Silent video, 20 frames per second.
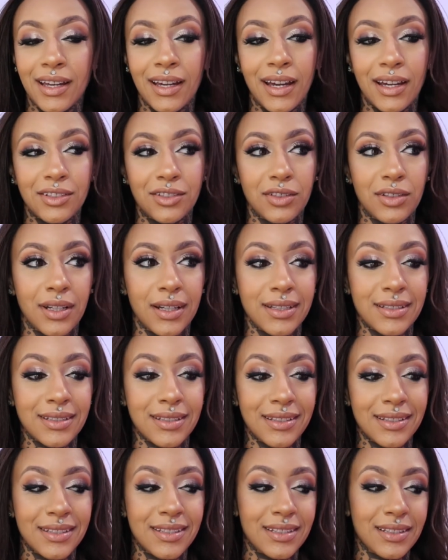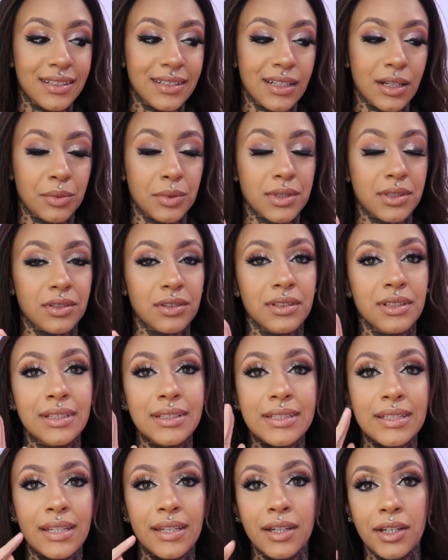As you guys could see, I was
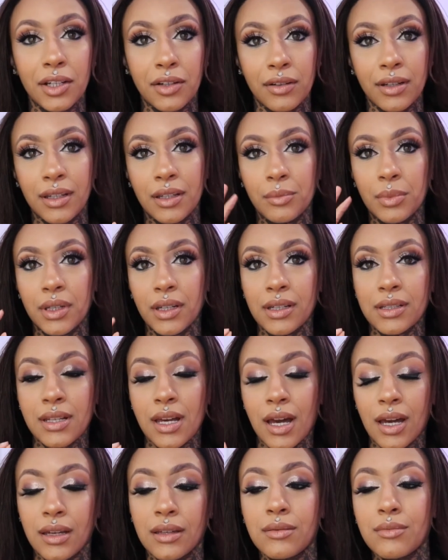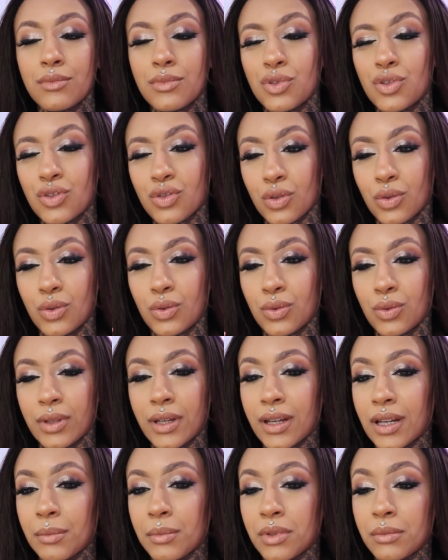literally tearing because I am so,
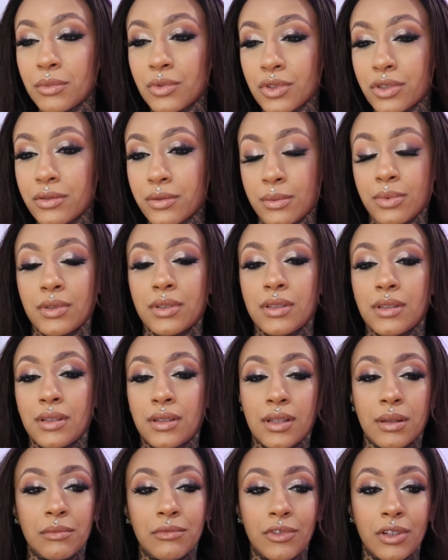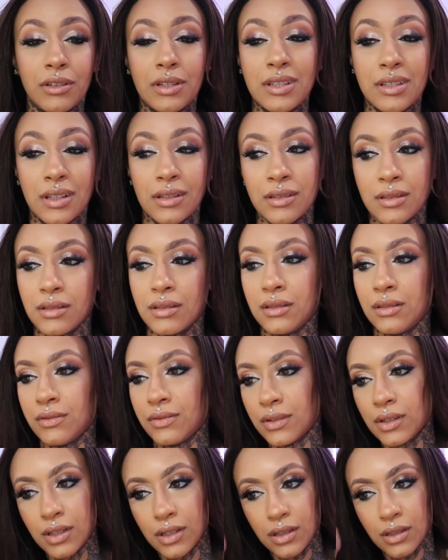like, I'm an emotional person. I'm very
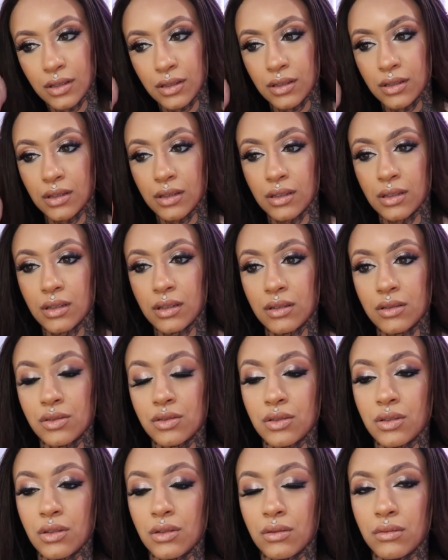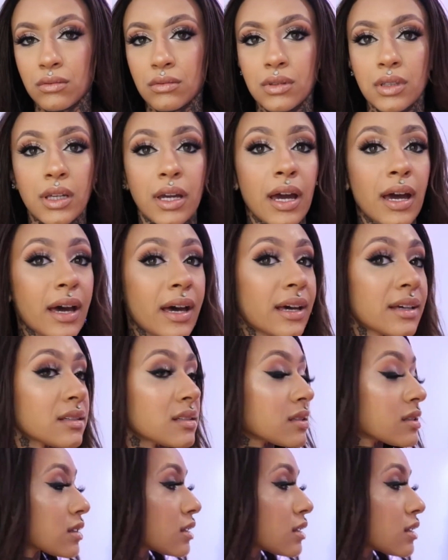sensitive. So yes.